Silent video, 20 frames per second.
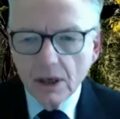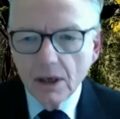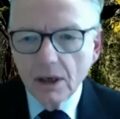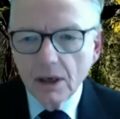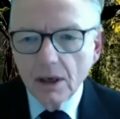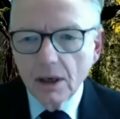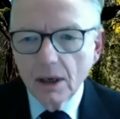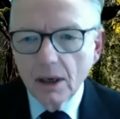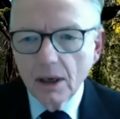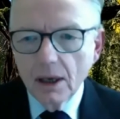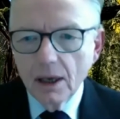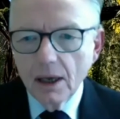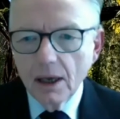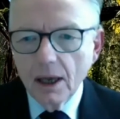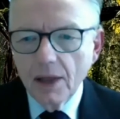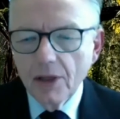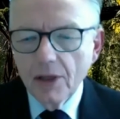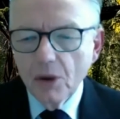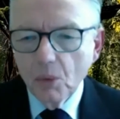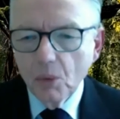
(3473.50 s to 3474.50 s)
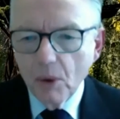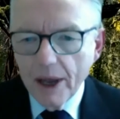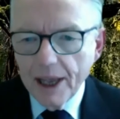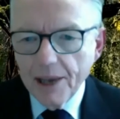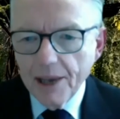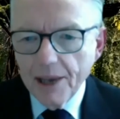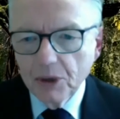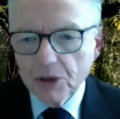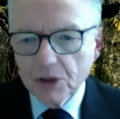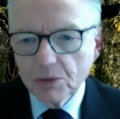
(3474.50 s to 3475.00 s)
and the way in
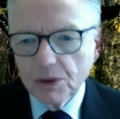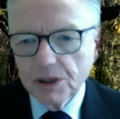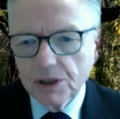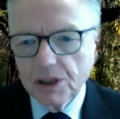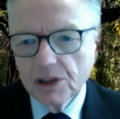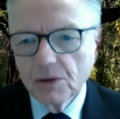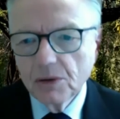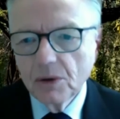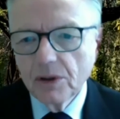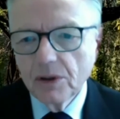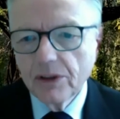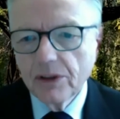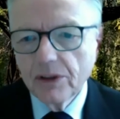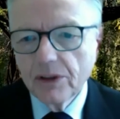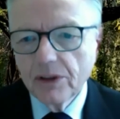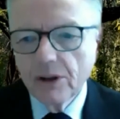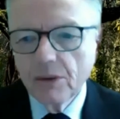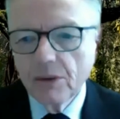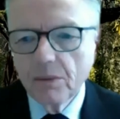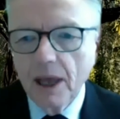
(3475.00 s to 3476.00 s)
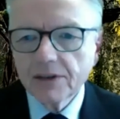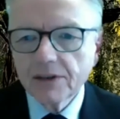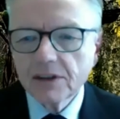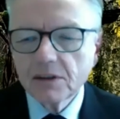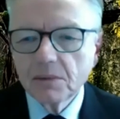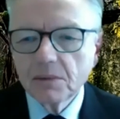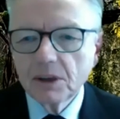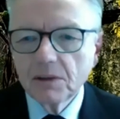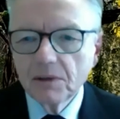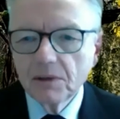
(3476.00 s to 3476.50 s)
which we deal with them has to
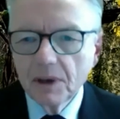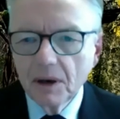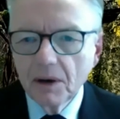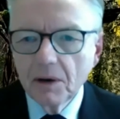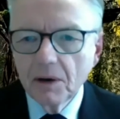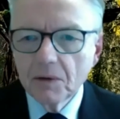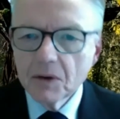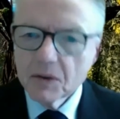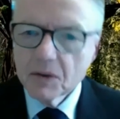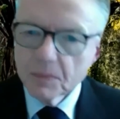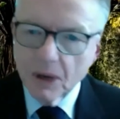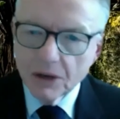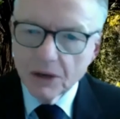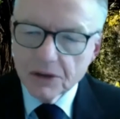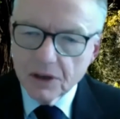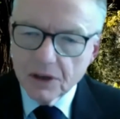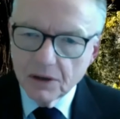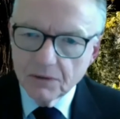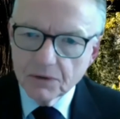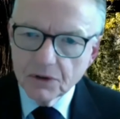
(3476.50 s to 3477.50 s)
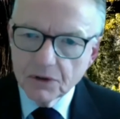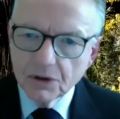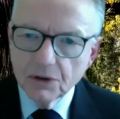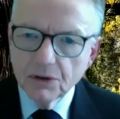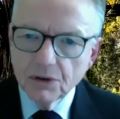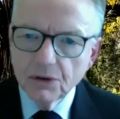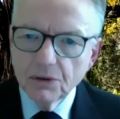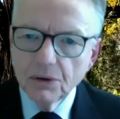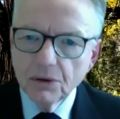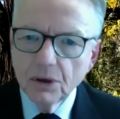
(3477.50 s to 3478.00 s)
be very responsive
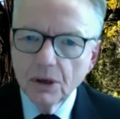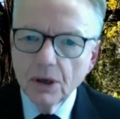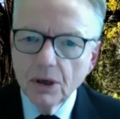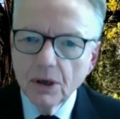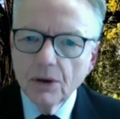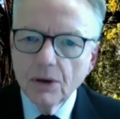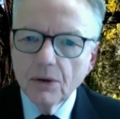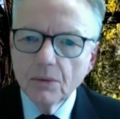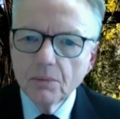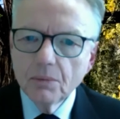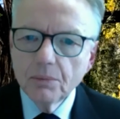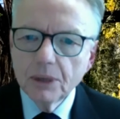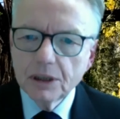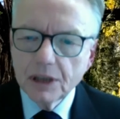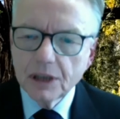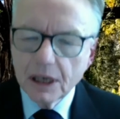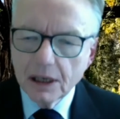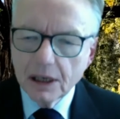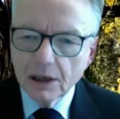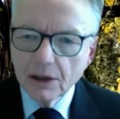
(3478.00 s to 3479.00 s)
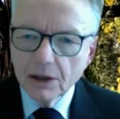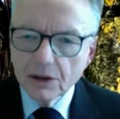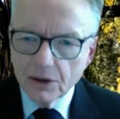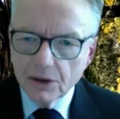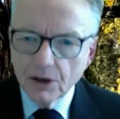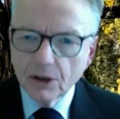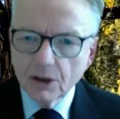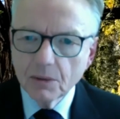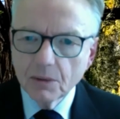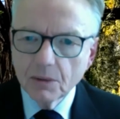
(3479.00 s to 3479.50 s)
to particular
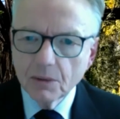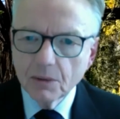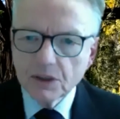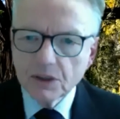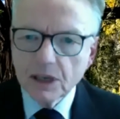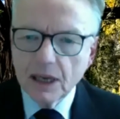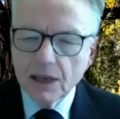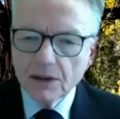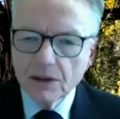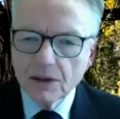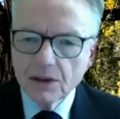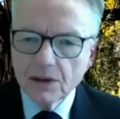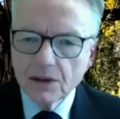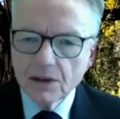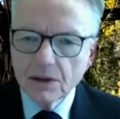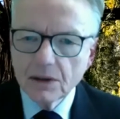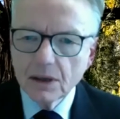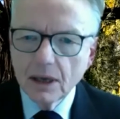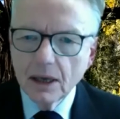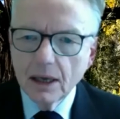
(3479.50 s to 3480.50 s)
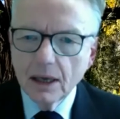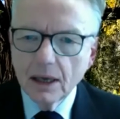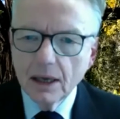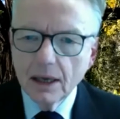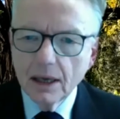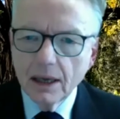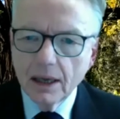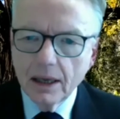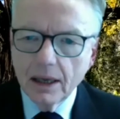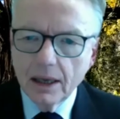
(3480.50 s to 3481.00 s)
circumstances
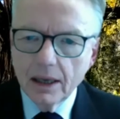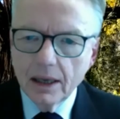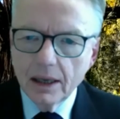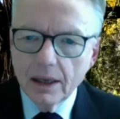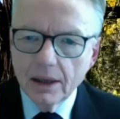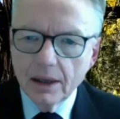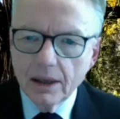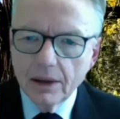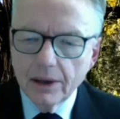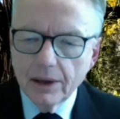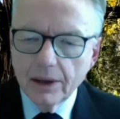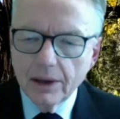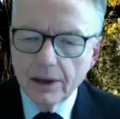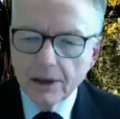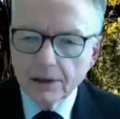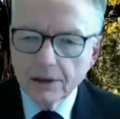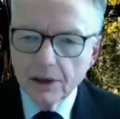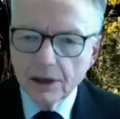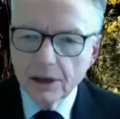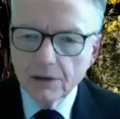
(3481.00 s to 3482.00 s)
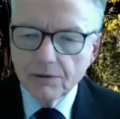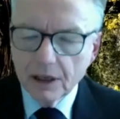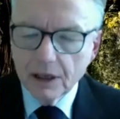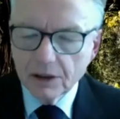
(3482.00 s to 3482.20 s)
that affect